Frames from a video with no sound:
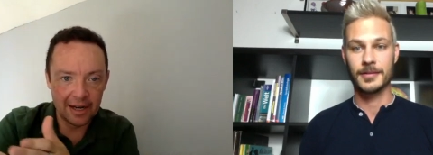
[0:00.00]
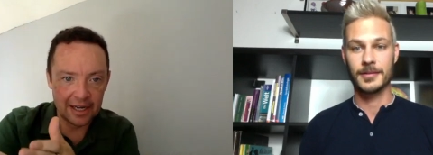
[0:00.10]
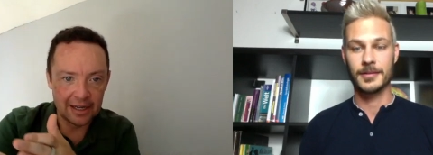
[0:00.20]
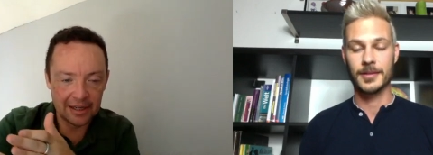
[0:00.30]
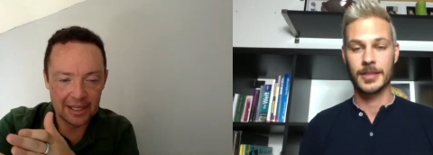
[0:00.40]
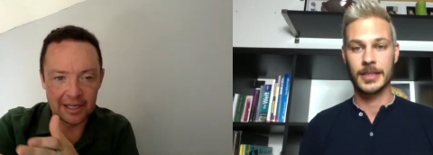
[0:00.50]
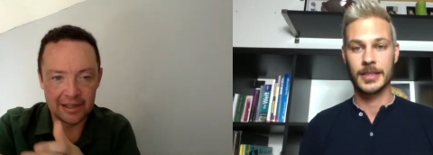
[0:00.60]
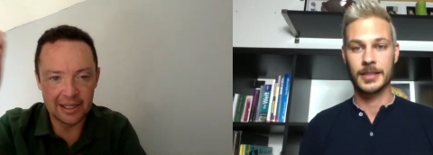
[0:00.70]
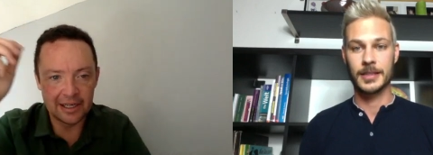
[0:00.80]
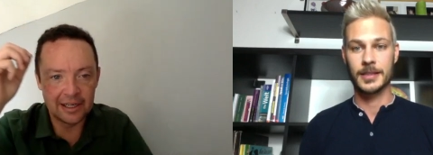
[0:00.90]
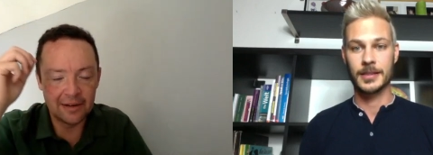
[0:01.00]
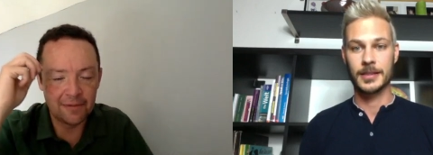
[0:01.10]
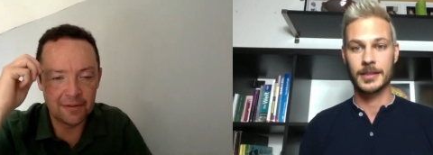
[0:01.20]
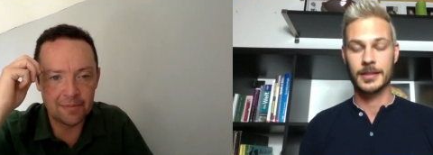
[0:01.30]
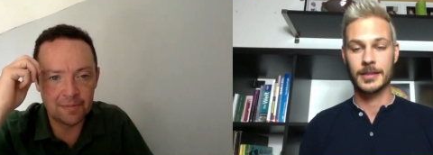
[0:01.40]
Speaker 1: in a in a in a
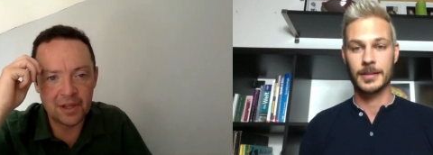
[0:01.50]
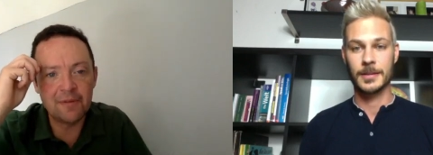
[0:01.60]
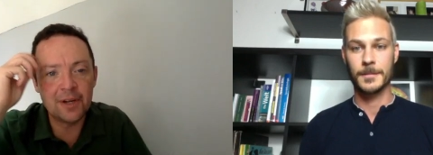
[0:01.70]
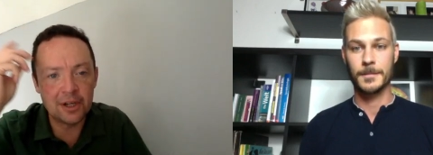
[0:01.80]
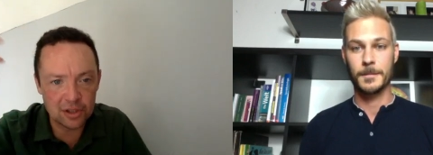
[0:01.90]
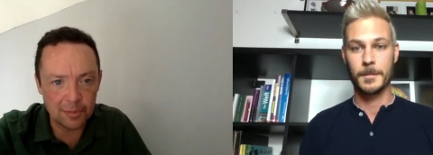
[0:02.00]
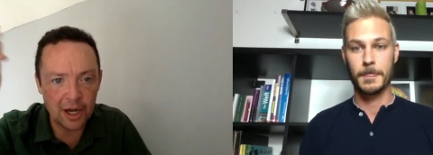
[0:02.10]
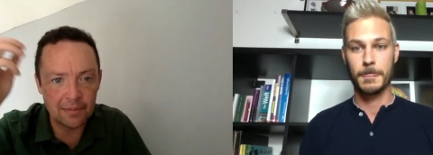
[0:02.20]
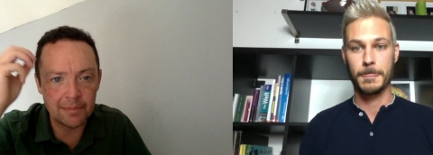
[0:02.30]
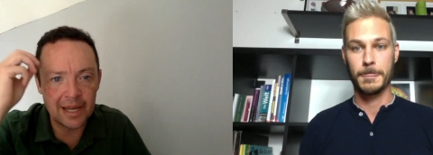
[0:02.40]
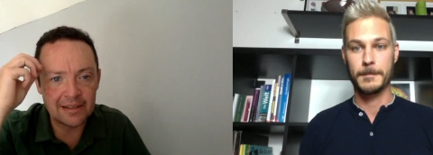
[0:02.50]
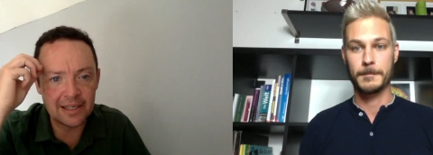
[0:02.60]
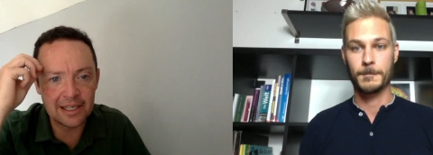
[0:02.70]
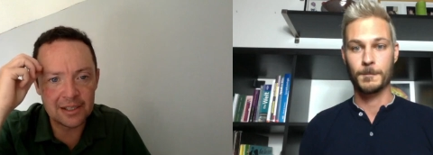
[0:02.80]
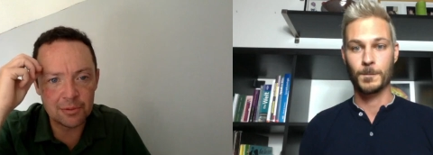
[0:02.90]
diff- difficult spot
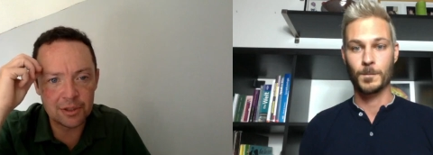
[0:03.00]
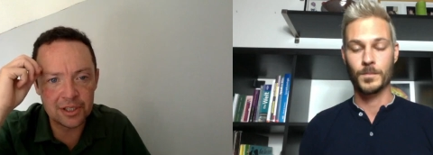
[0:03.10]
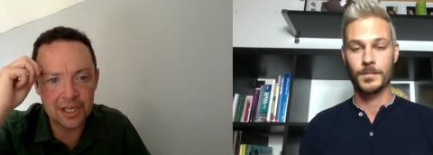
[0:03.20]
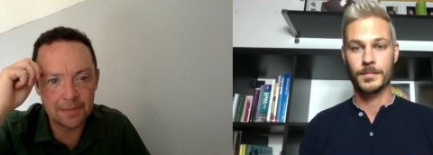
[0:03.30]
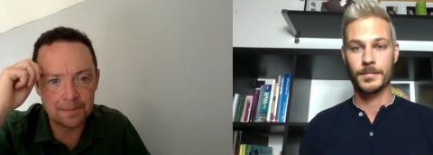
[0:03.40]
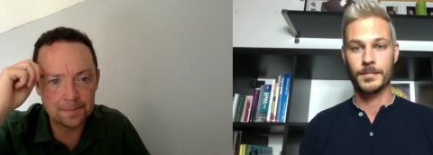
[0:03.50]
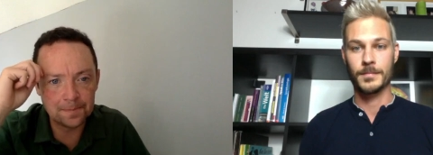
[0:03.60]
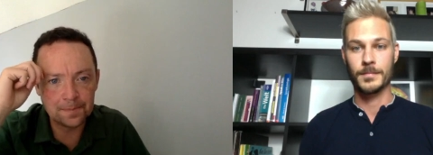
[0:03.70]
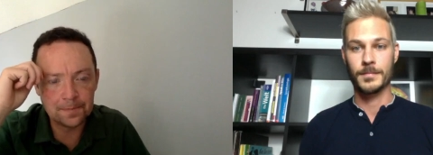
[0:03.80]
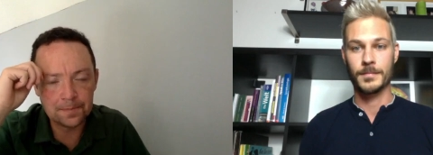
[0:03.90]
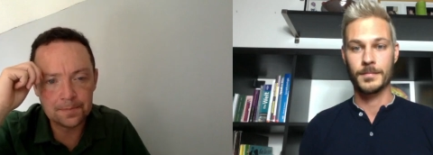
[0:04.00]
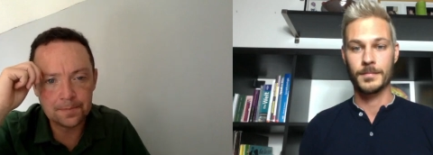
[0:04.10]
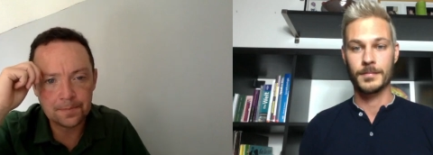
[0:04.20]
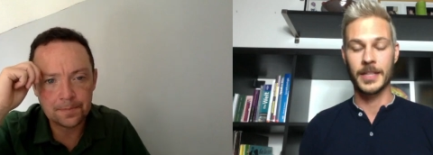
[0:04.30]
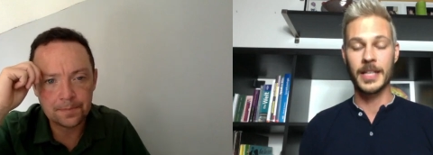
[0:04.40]
mentally, is what you're saying.
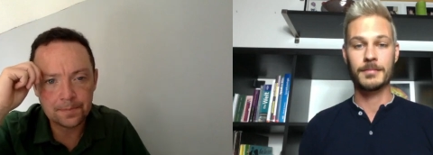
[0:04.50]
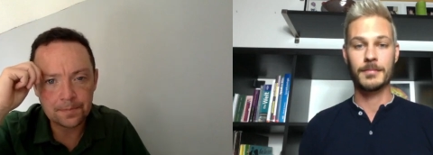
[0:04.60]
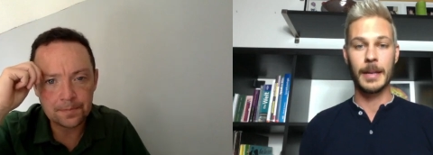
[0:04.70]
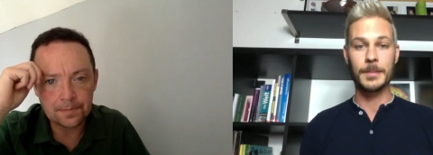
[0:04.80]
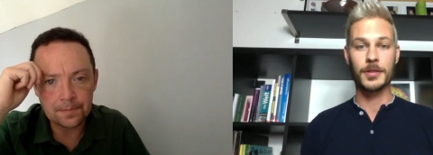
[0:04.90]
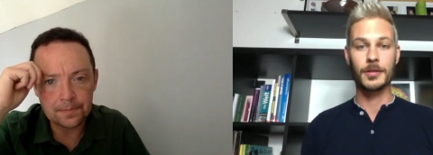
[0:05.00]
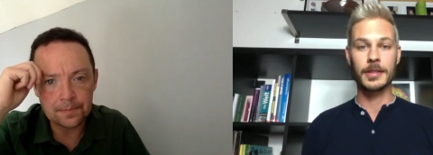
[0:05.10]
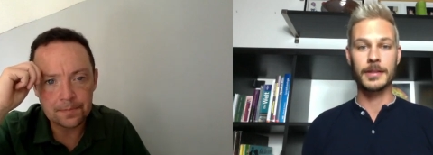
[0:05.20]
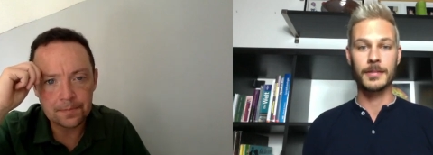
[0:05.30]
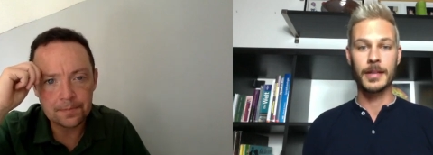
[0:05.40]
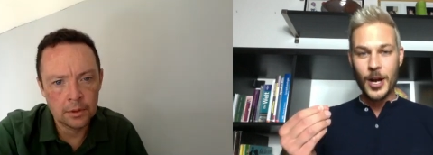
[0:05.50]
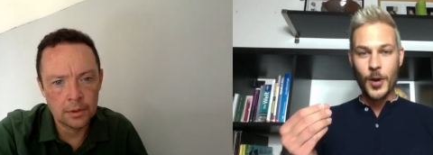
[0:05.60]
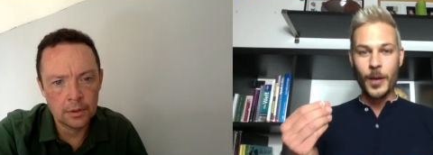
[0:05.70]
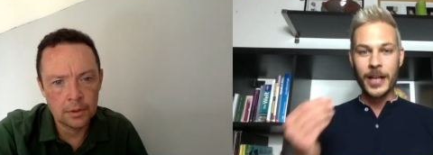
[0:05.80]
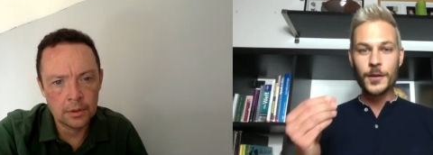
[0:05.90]
Yeah, absolutely.
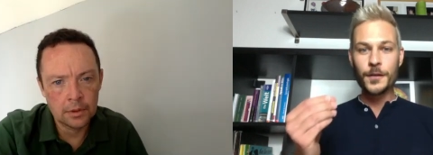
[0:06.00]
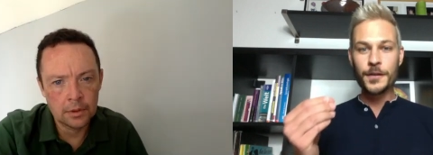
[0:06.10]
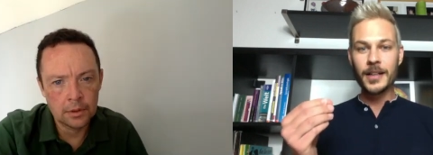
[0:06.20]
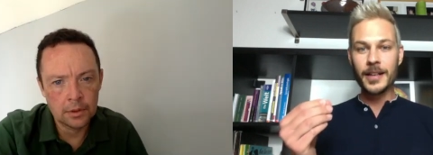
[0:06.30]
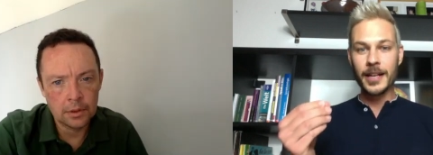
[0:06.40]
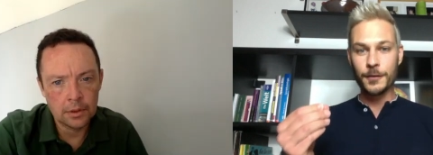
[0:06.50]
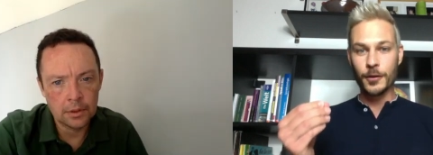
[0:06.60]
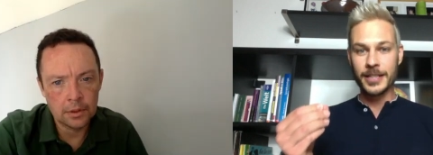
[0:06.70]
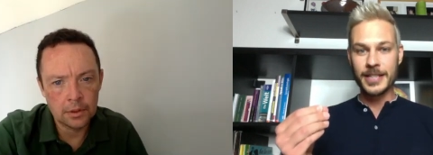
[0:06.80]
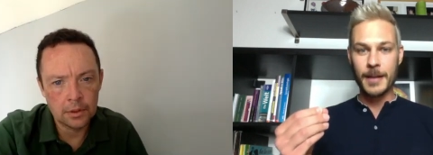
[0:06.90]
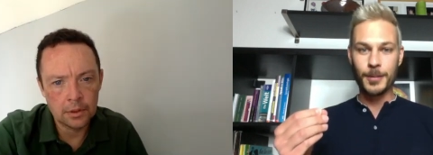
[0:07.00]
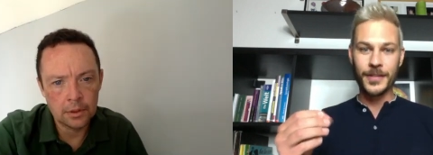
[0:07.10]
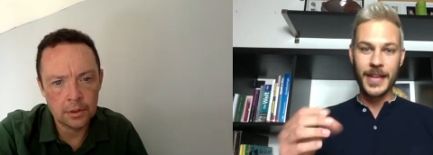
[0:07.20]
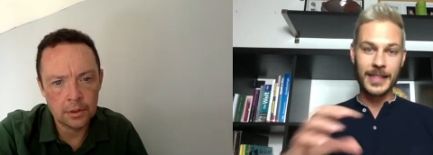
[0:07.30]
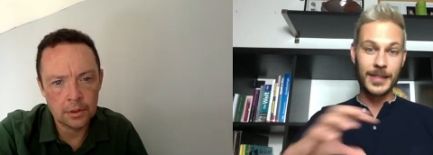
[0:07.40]
Speaker 2: When you feel like, for example,
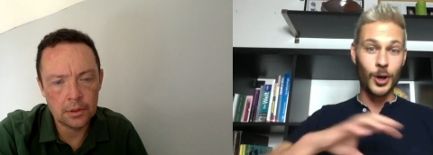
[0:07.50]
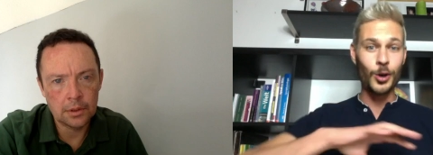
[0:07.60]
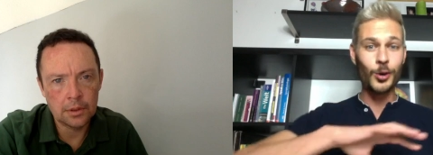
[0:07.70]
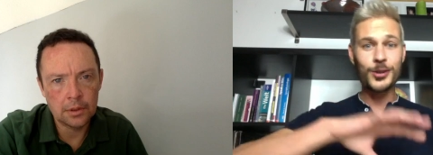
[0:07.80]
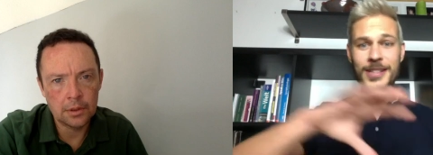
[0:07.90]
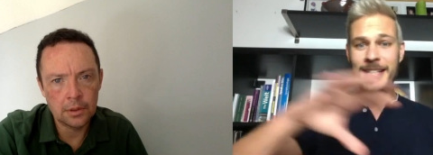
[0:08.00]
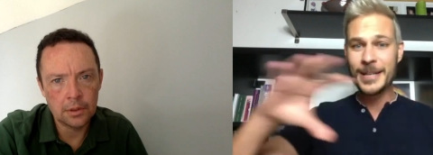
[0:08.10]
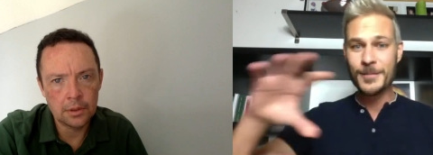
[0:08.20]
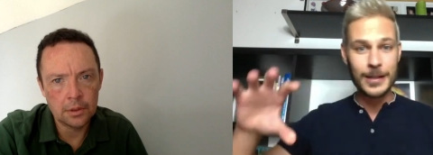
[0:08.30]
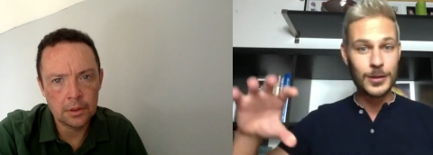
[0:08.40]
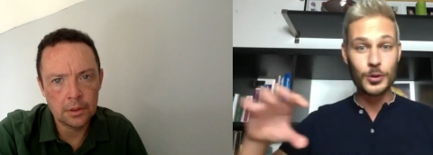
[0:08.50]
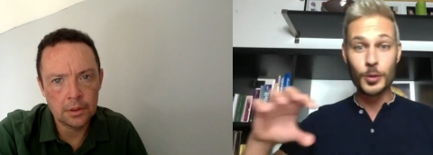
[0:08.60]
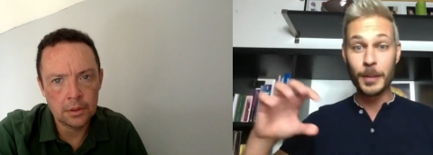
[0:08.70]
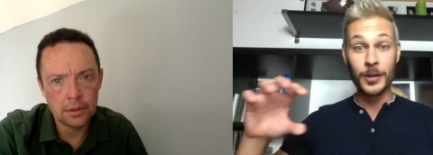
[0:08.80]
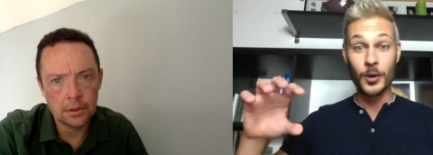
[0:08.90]
that the whole team is
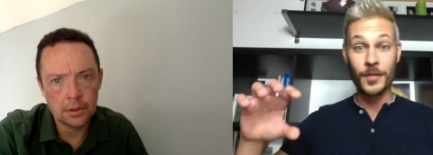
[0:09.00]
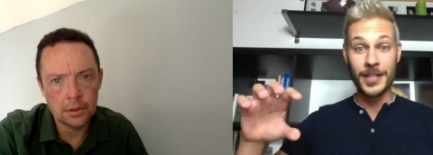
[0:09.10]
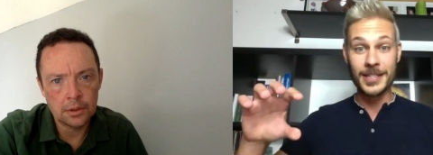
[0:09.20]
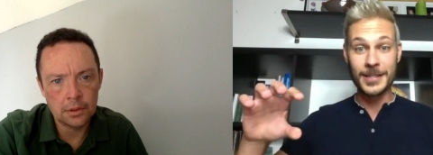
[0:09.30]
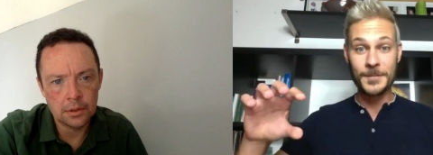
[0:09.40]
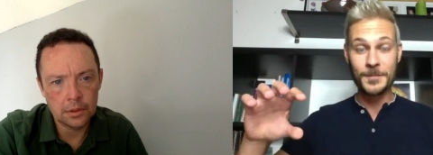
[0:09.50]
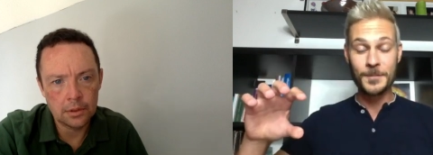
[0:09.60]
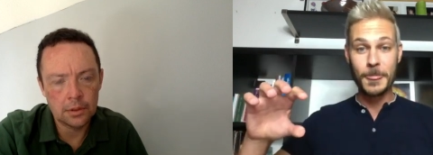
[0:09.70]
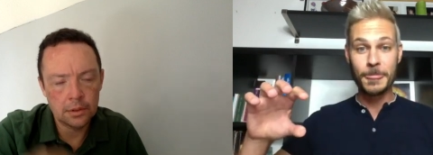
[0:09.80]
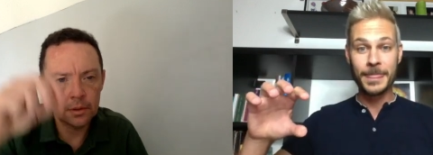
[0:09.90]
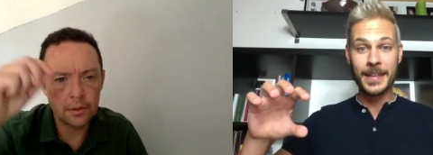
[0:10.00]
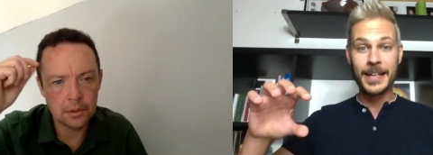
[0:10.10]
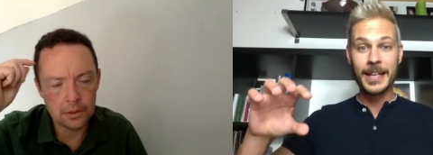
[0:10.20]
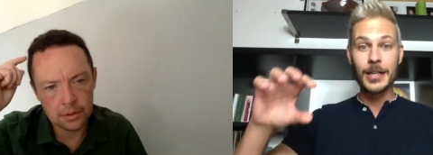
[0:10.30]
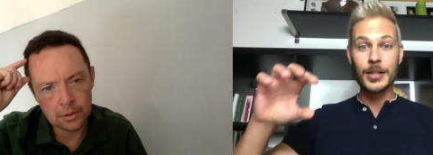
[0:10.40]
super nervous,
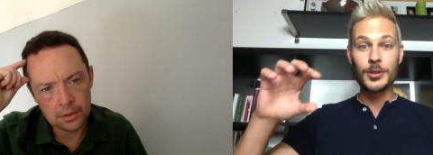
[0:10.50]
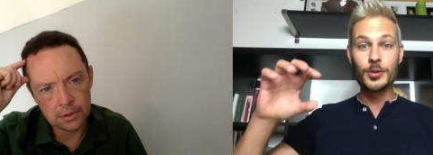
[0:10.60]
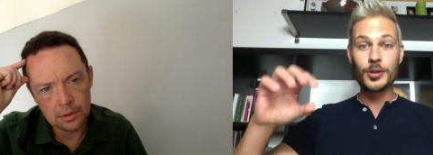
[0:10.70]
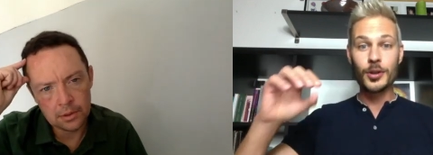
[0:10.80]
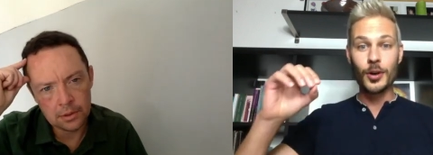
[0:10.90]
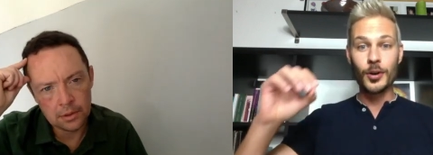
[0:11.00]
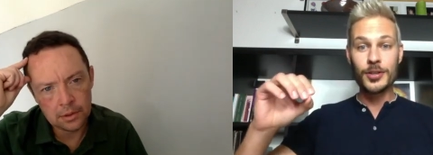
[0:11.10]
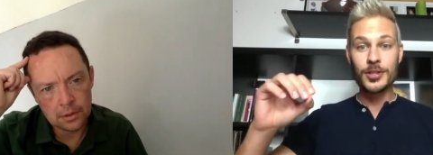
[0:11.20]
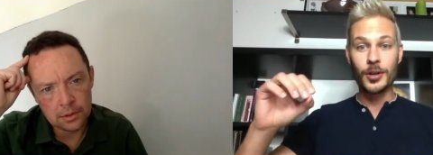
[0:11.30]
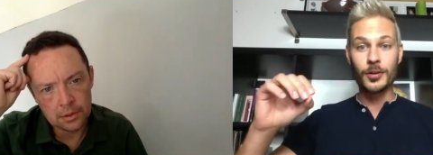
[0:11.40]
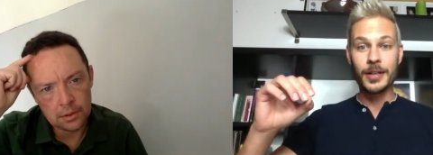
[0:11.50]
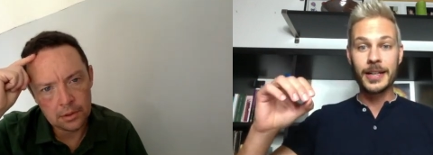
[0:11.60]
you could also